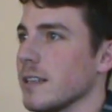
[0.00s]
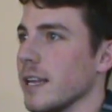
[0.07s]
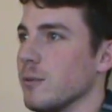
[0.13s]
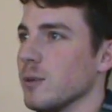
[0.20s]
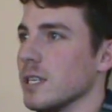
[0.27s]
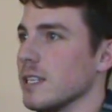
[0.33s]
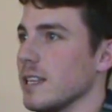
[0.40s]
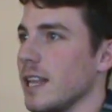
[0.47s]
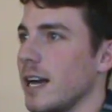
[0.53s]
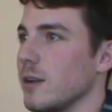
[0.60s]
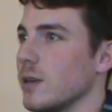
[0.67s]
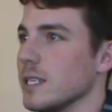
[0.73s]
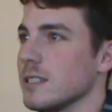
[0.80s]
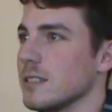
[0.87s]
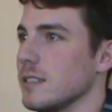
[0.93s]
They wouldn't
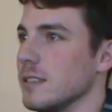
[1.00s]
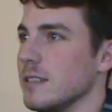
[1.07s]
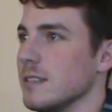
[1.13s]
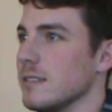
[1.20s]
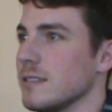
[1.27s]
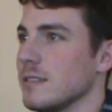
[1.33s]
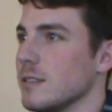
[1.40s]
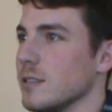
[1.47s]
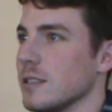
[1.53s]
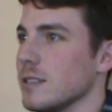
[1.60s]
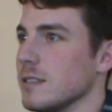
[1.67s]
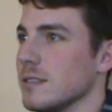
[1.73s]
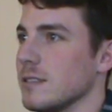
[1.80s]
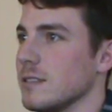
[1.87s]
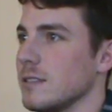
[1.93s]
allow us to,
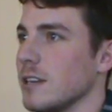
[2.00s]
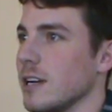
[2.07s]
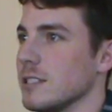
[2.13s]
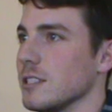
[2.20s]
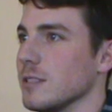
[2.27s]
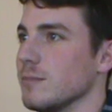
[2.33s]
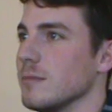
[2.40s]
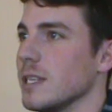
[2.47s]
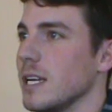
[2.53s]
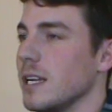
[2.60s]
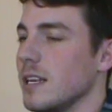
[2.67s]
to touch them.